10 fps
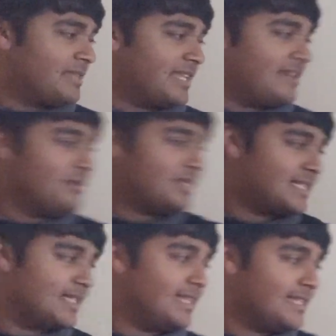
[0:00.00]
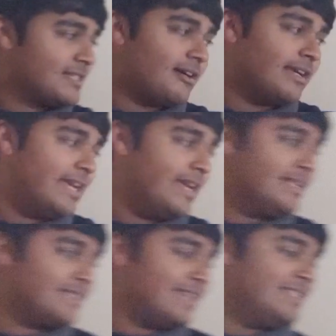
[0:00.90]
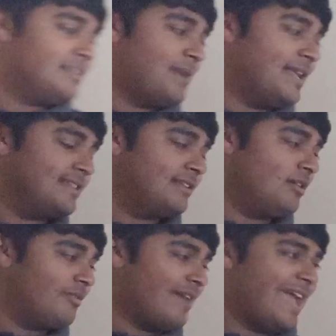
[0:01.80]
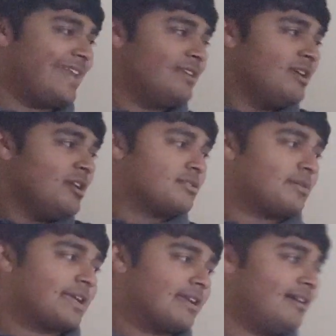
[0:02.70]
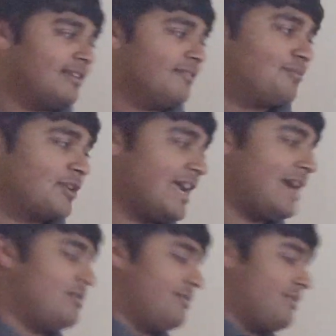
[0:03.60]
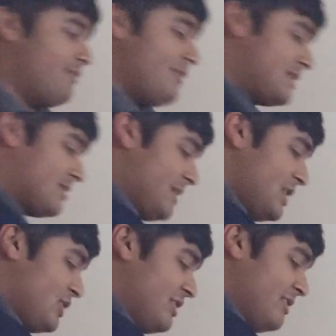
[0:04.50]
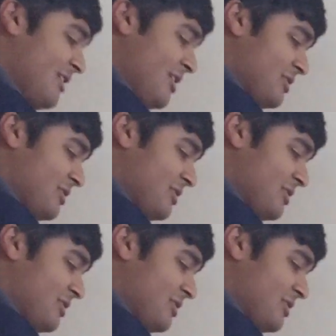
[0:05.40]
But then notice that this guy here is independent of n, so I can kind of bring it out of the first summation.